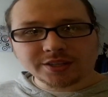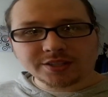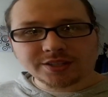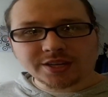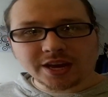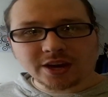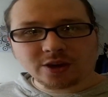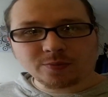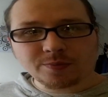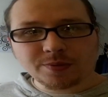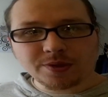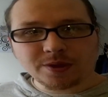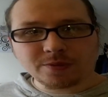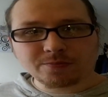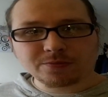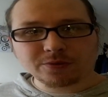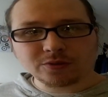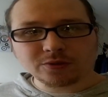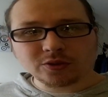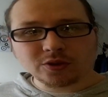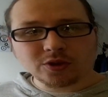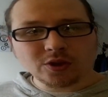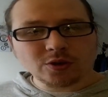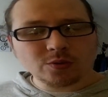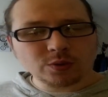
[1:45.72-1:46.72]
tell
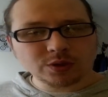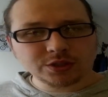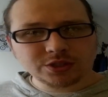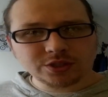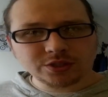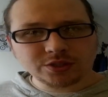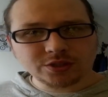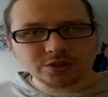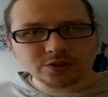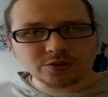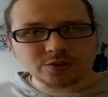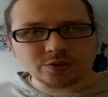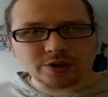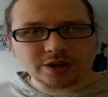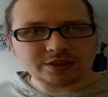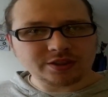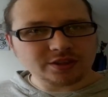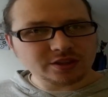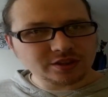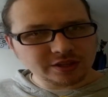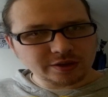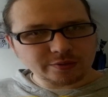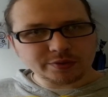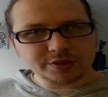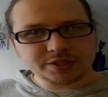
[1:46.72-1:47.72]
people what to do, and
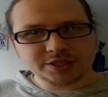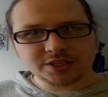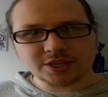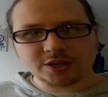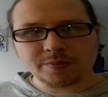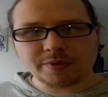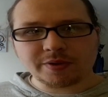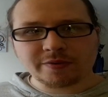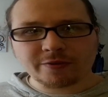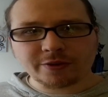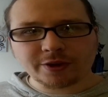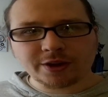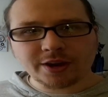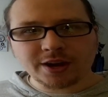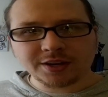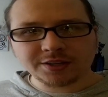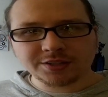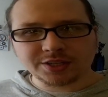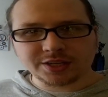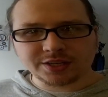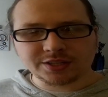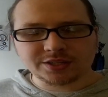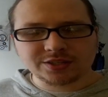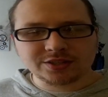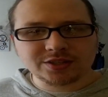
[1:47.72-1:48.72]
then they would set them in for
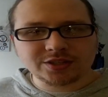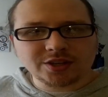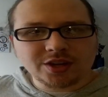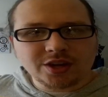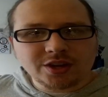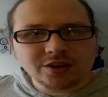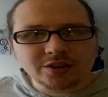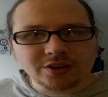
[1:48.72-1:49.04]
contests,